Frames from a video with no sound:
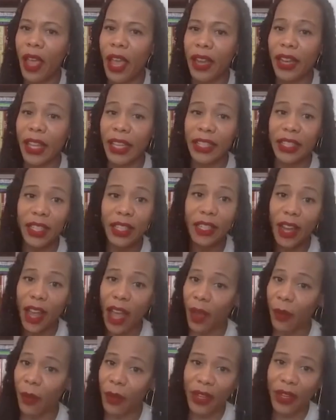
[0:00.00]
and like did
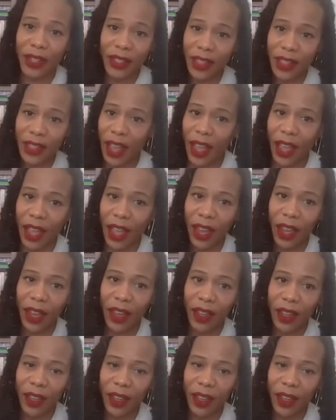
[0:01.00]
not want to say,